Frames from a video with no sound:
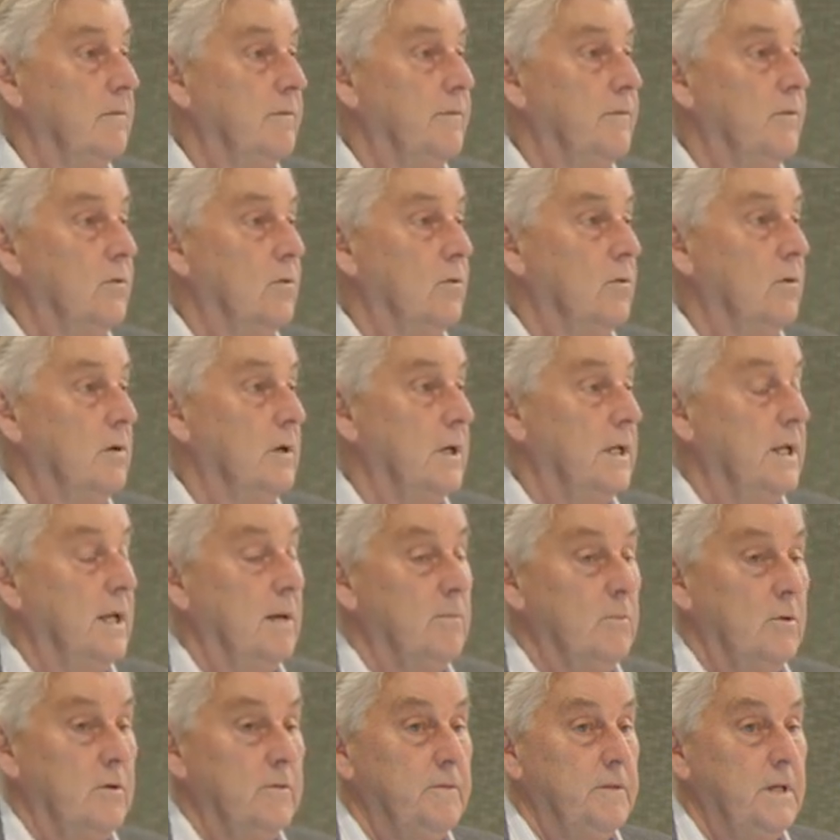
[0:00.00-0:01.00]
for a
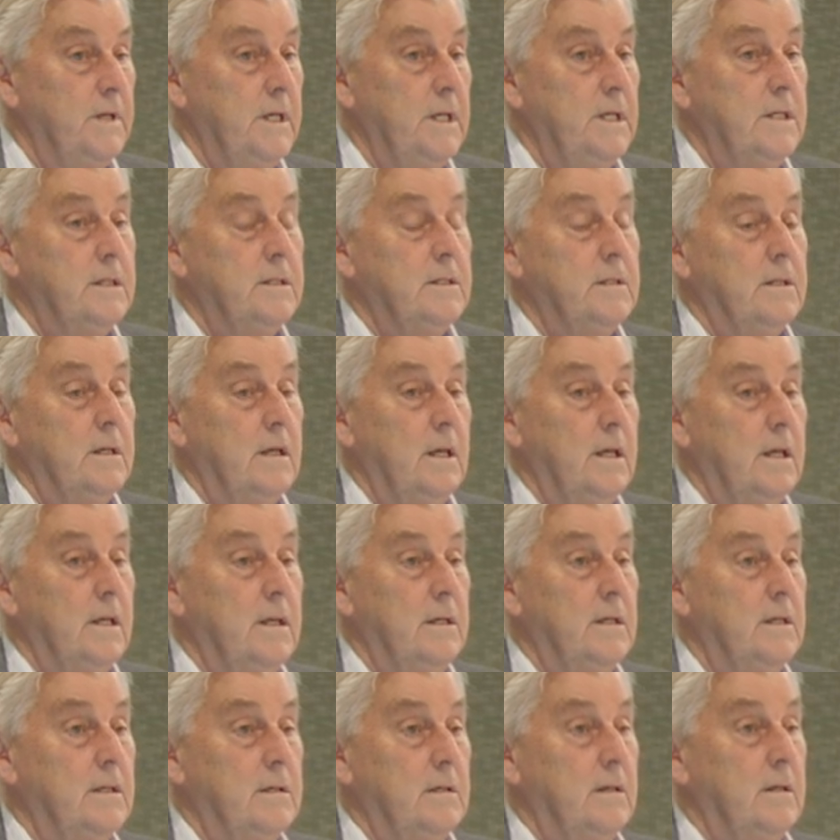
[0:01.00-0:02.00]
number of years.
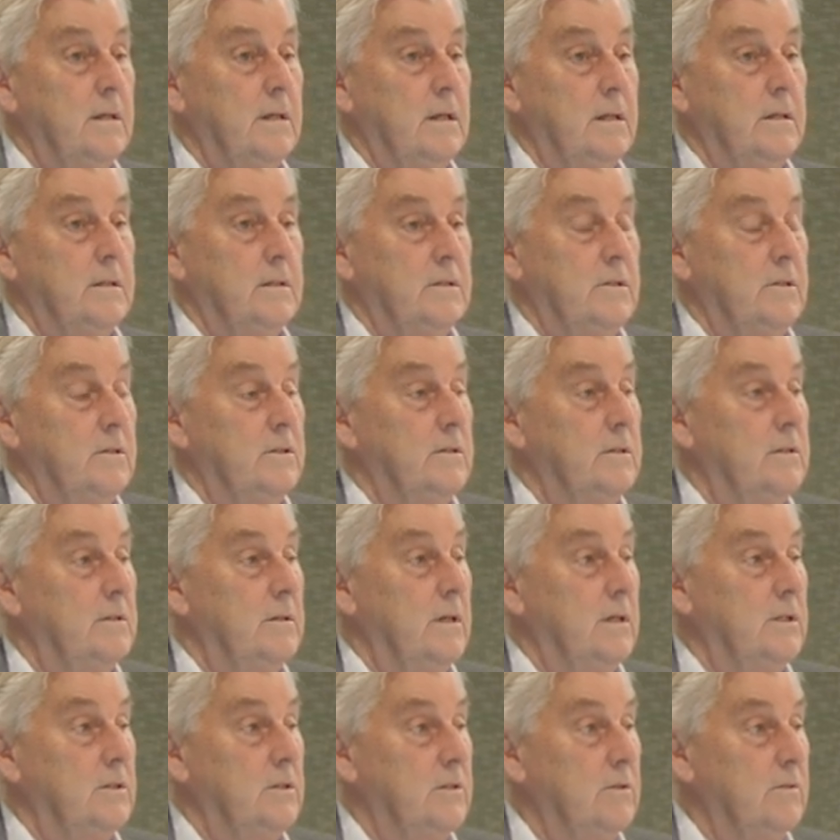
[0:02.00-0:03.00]
And as
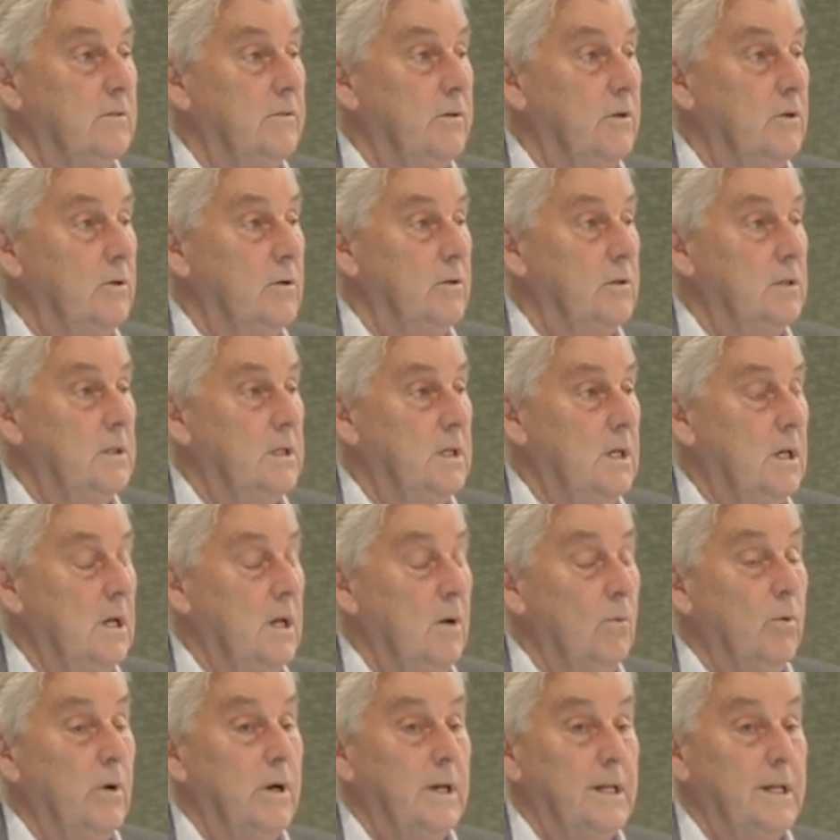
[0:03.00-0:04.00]
you've heard,
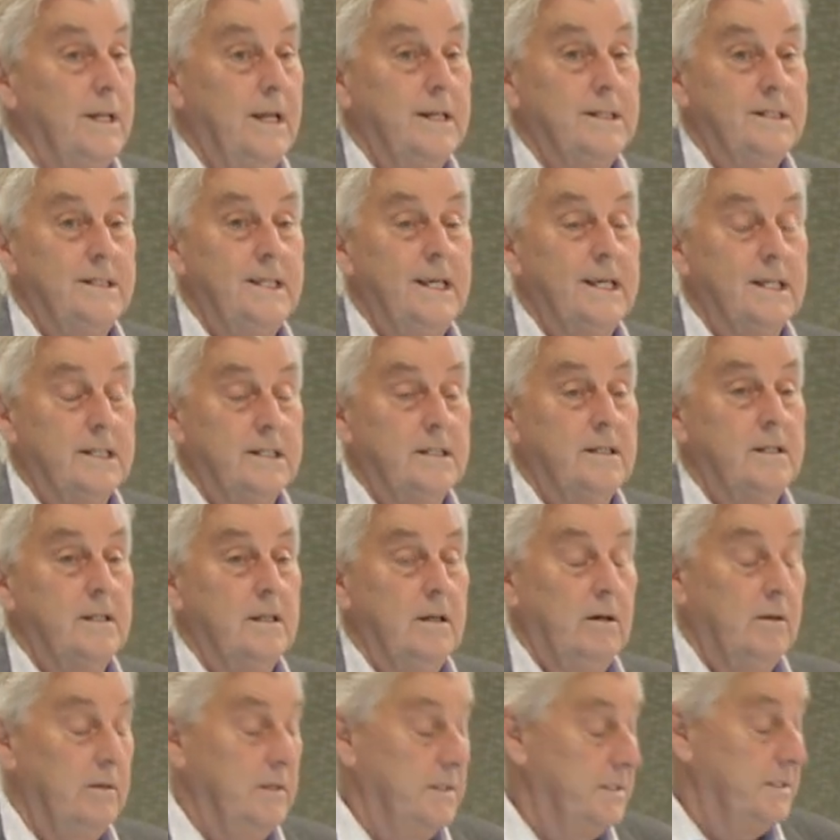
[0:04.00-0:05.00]
we're at our
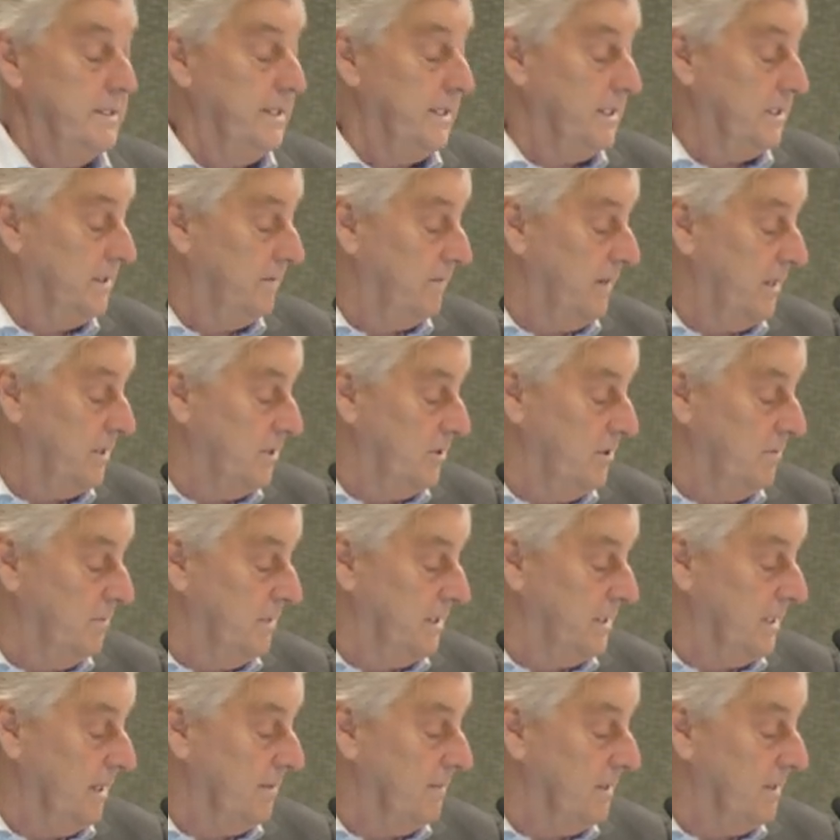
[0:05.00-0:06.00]
sixth of our
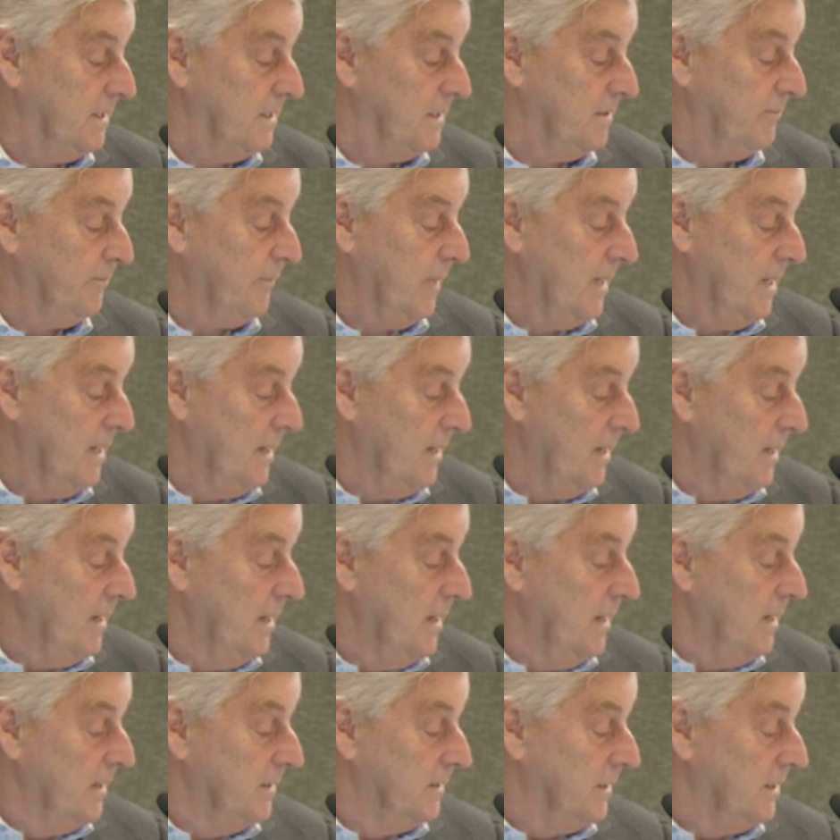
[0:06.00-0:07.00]
tumour summits.
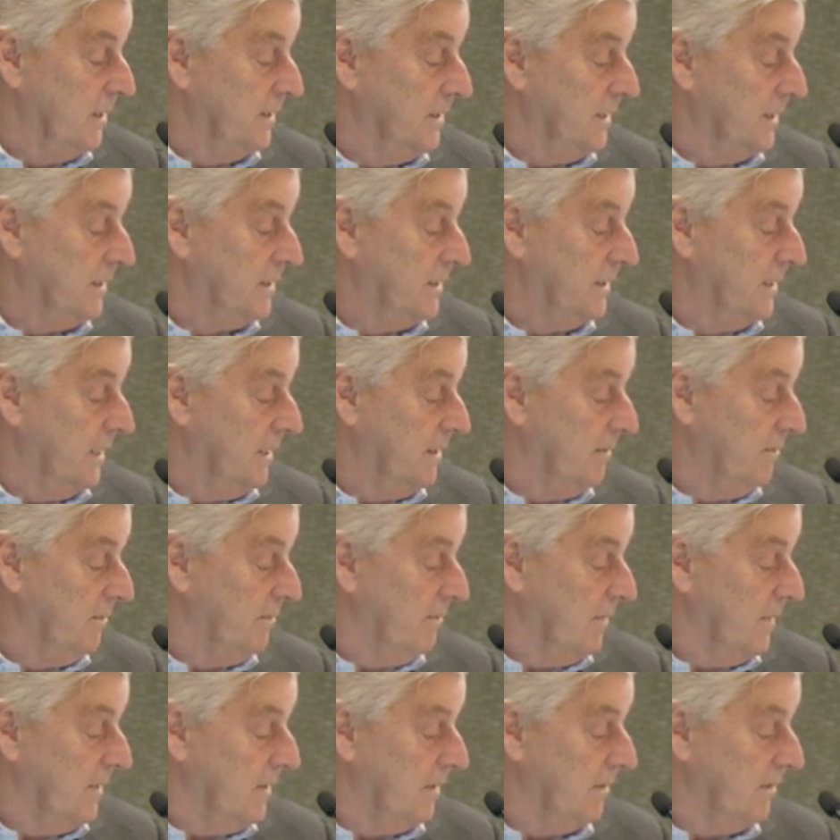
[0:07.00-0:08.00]
So just, I
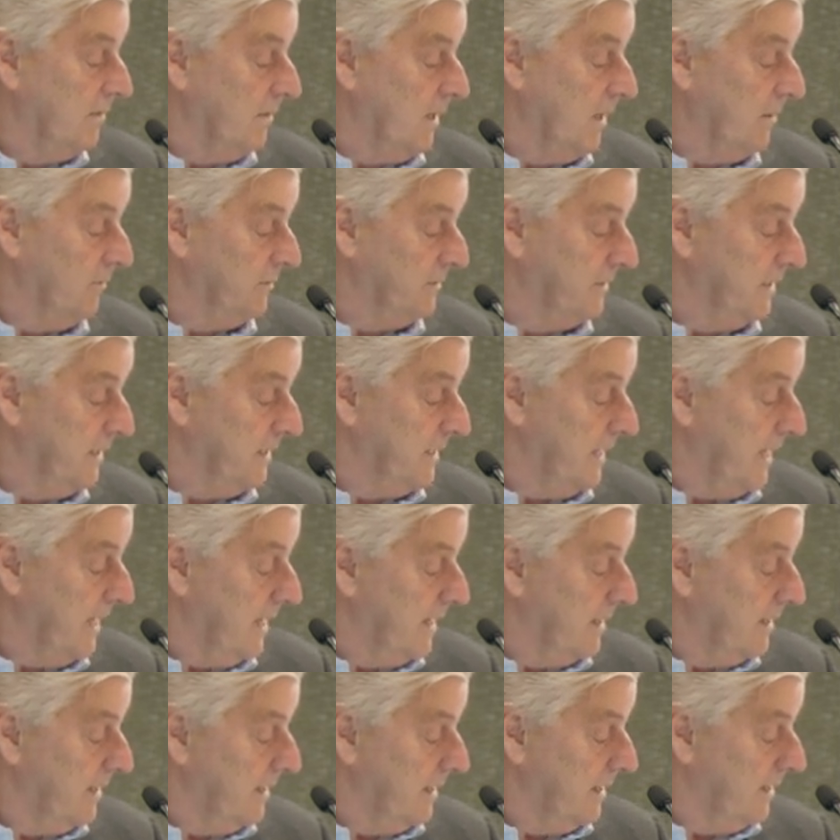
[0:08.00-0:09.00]
will sit
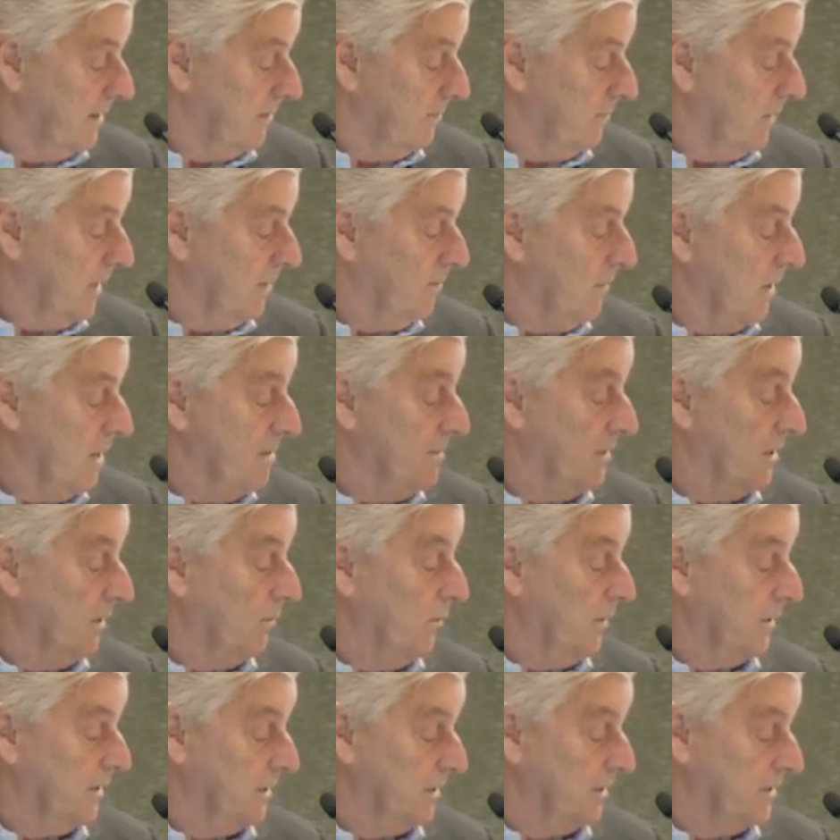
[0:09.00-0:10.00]
down in one moment. I
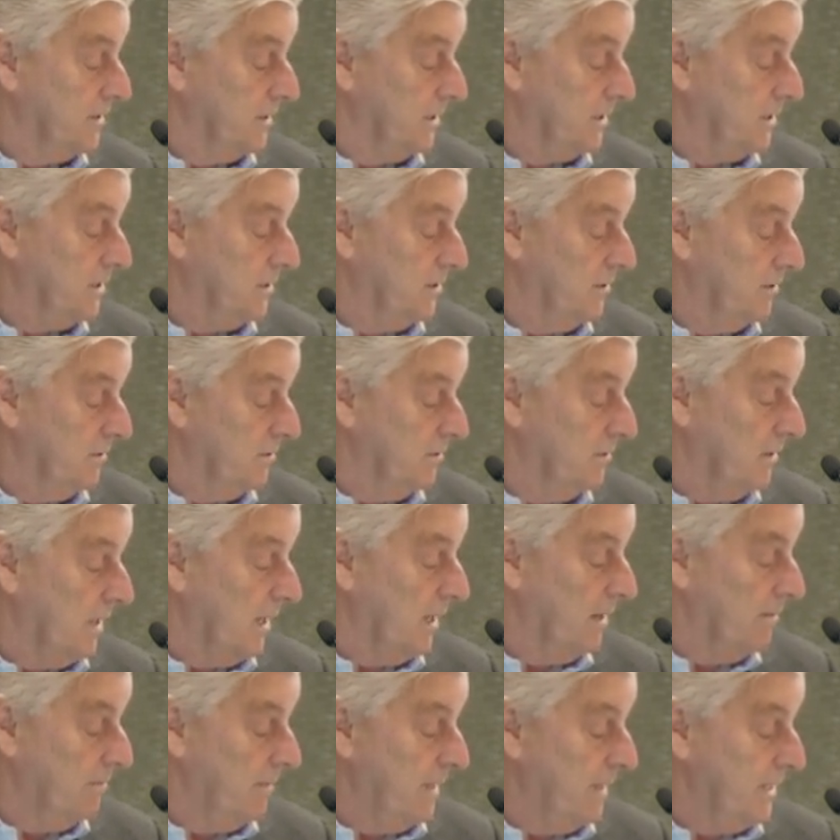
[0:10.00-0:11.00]
wanted just to
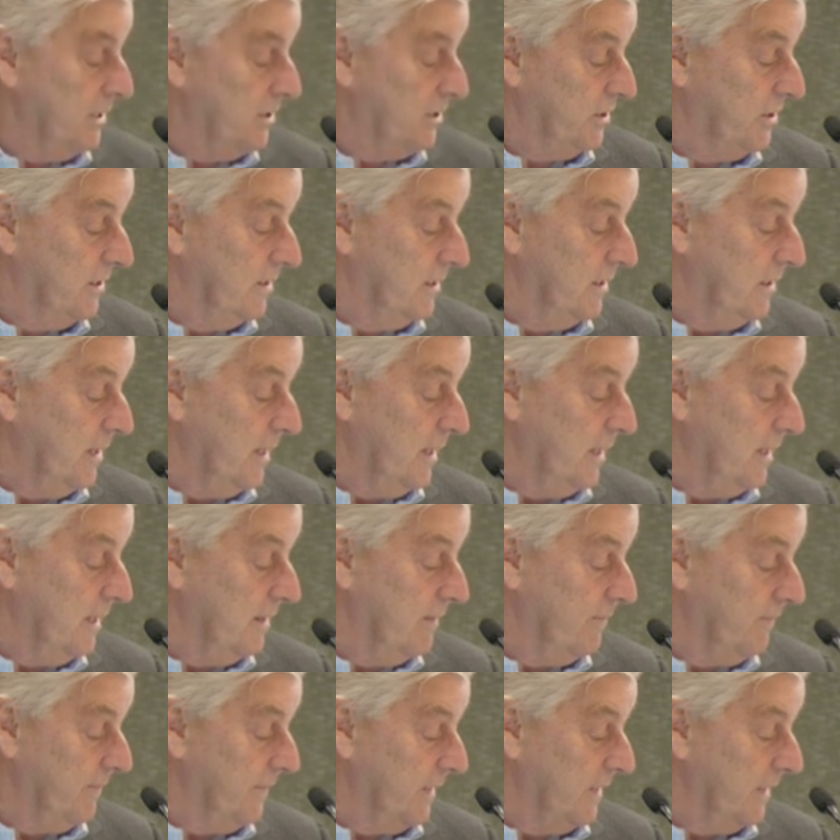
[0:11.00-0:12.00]
mention
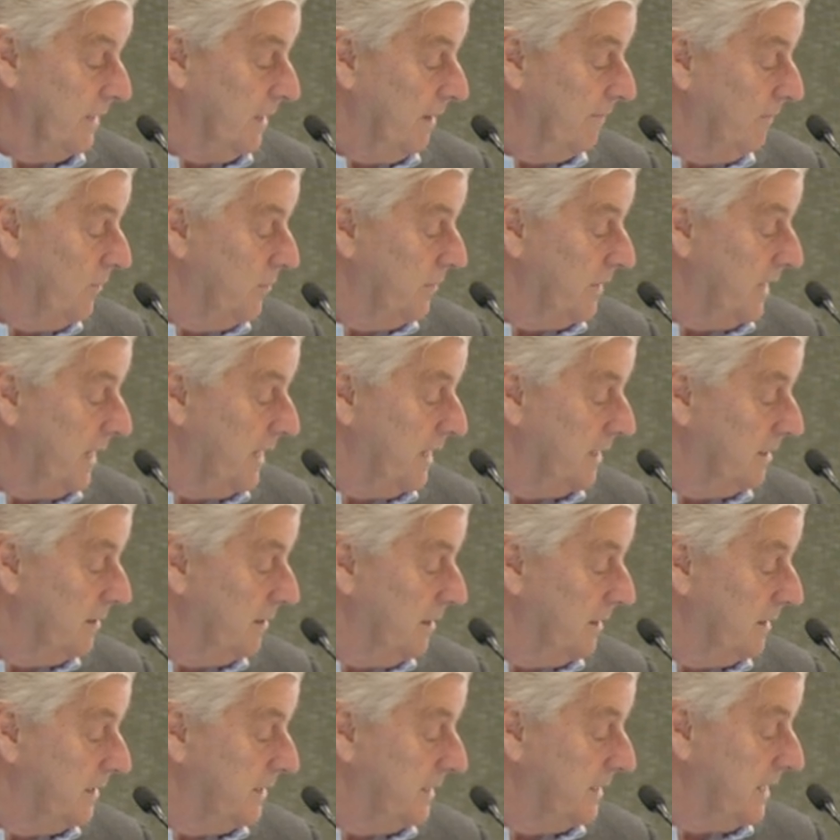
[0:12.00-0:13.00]
that I've already had
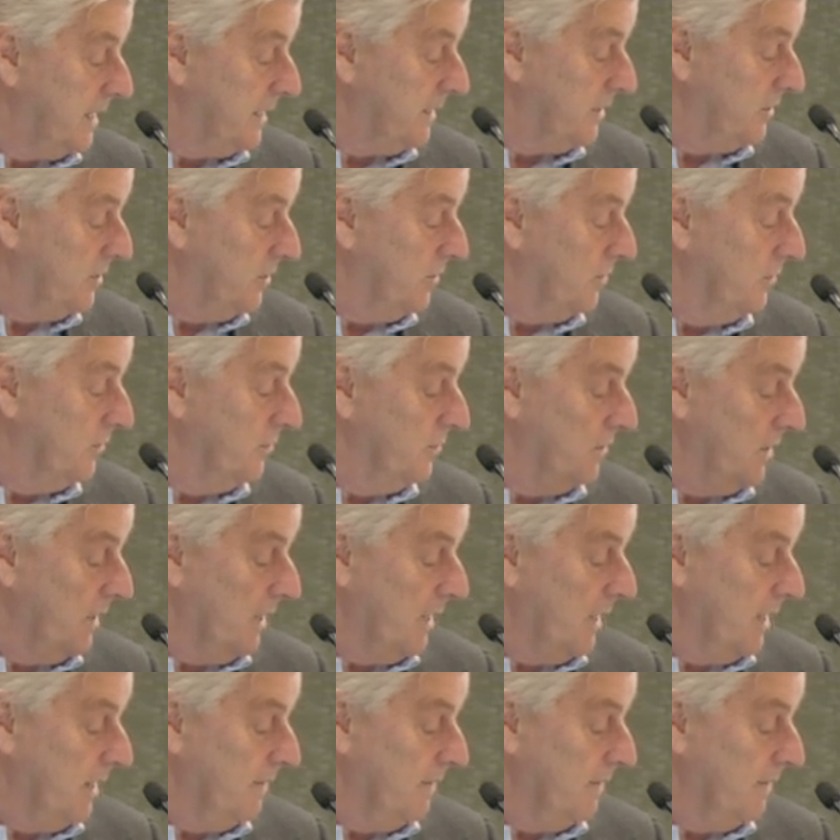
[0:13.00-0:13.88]
a chat to